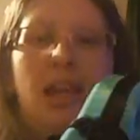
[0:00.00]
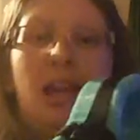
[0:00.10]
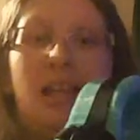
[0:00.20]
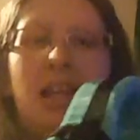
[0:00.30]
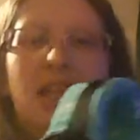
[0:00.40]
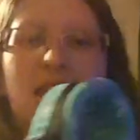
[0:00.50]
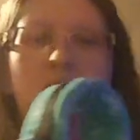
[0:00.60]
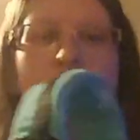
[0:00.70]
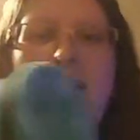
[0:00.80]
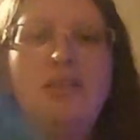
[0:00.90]
an easy
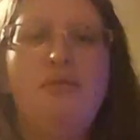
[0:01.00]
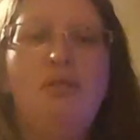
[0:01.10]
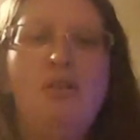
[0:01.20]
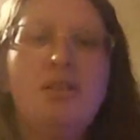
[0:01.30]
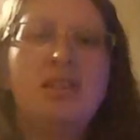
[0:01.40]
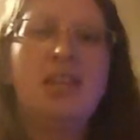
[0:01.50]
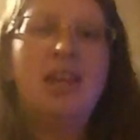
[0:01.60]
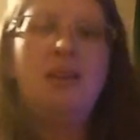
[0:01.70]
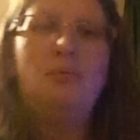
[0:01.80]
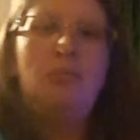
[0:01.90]
way to cross
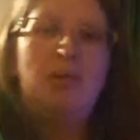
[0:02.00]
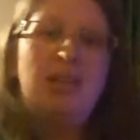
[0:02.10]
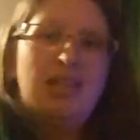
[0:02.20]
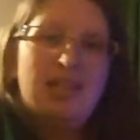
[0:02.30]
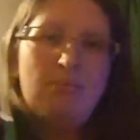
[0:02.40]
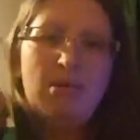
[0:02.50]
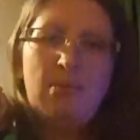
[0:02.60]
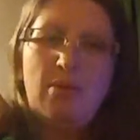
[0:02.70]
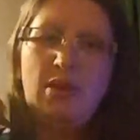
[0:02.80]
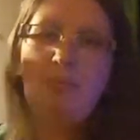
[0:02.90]
would be to simply
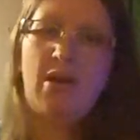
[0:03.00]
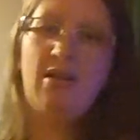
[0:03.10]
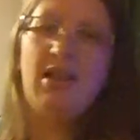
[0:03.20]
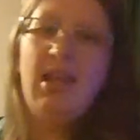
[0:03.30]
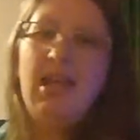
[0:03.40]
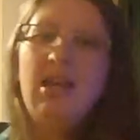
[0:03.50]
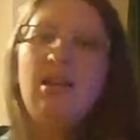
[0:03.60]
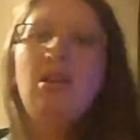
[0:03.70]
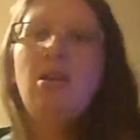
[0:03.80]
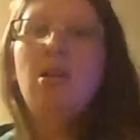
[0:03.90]
put the buckle here,
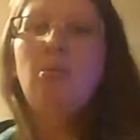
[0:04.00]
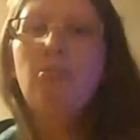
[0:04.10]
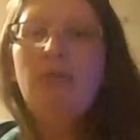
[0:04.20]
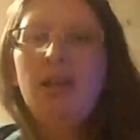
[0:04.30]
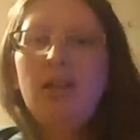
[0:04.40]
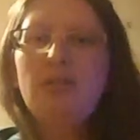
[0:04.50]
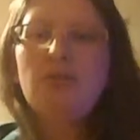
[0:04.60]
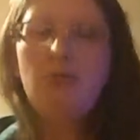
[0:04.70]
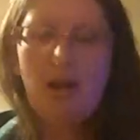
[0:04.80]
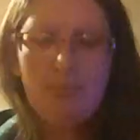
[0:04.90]
bring the
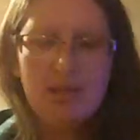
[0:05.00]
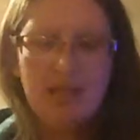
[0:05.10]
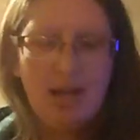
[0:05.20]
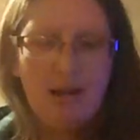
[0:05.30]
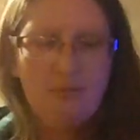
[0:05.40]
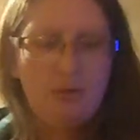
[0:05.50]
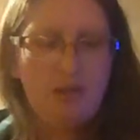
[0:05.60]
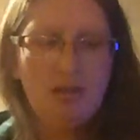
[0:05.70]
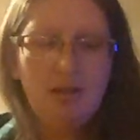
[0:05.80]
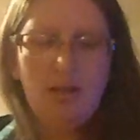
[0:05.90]
strap down.
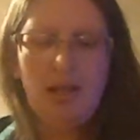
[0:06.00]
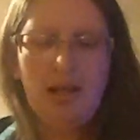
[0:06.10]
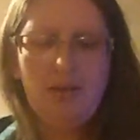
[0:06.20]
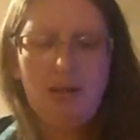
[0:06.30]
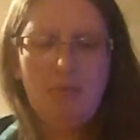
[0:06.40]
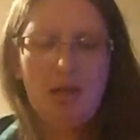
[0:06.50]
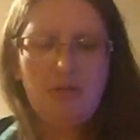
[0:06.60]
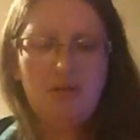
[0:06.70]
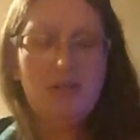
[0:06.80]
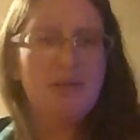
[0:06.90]
Let me
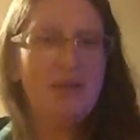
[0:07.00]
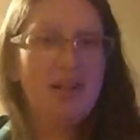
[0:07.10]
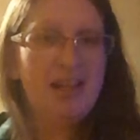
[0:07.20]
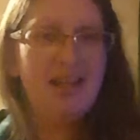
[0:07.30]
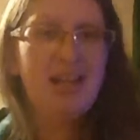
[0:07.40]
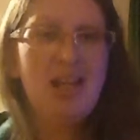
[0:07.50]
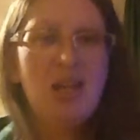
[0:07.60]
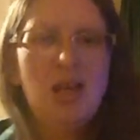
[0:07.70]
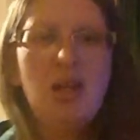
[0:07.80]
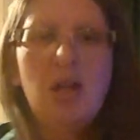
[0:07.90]
undo this one.
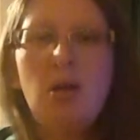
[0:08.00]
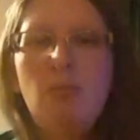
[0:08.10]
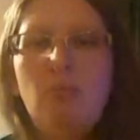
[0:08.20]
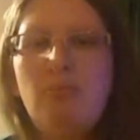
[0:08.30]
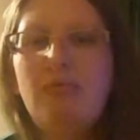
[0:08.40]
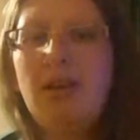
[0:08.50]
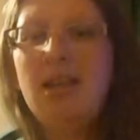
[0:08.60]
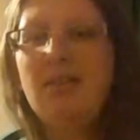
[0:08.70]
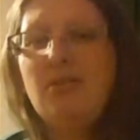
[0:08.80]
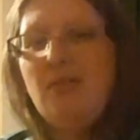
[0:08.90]

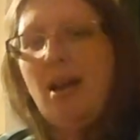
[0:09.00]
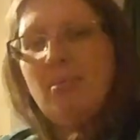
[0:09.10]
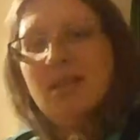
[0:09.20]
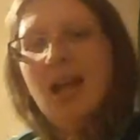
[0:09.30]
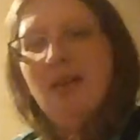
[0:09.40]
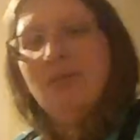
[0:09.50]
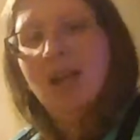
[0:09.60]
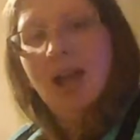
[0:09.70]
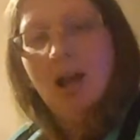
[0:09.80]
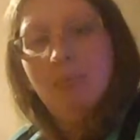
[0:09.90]
Bring the strap down
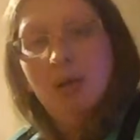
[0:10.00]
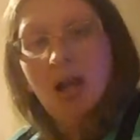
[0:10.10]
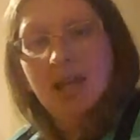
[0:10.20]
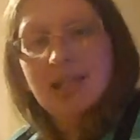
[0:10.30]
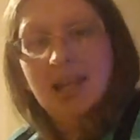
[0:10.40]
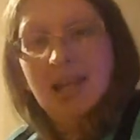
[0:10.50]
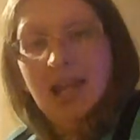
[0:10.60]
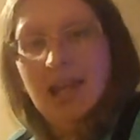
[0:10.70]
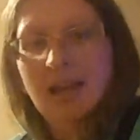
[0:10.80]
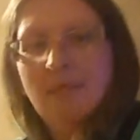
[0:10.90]
and plug it in
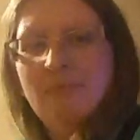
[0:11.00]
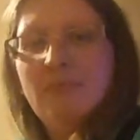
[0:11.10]
here,